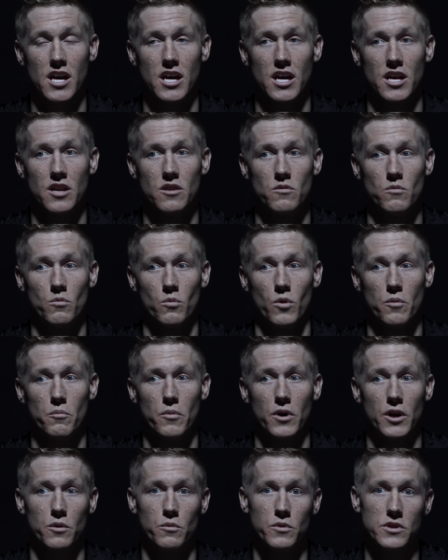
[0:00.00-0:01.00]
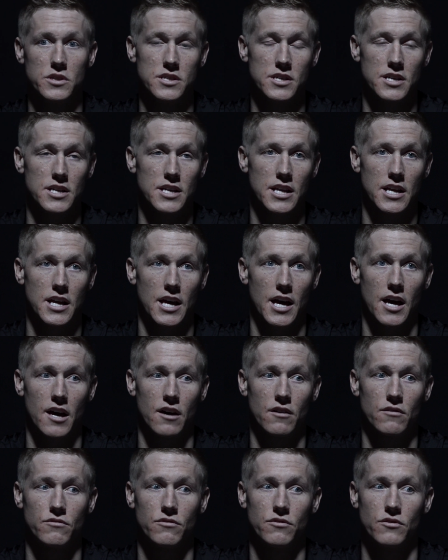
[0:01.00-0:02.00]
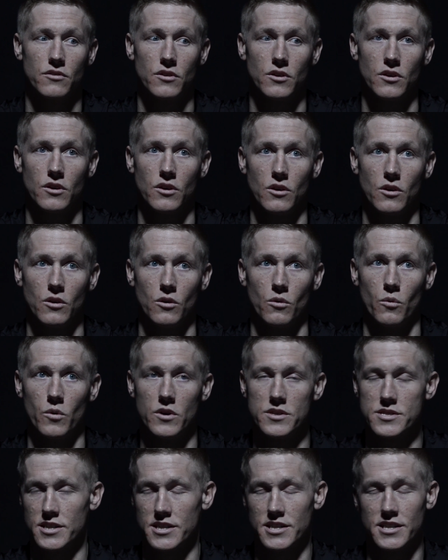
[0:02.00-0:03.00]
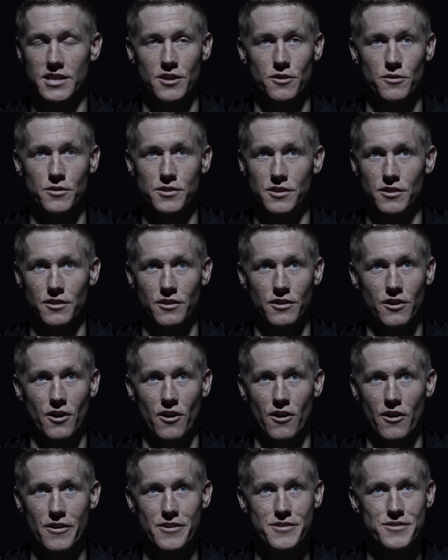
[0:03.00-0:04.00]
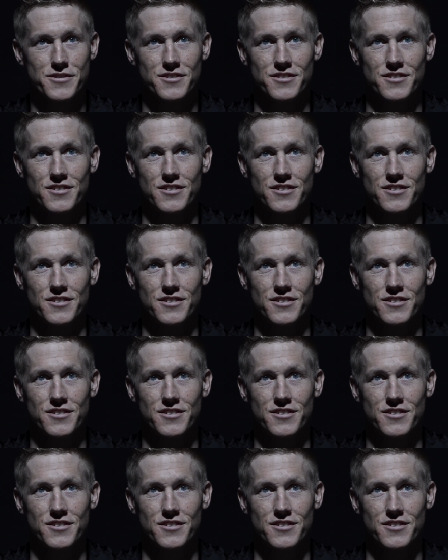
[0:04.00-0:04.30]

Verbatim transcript: and what money we did have wasn't going to go into cars.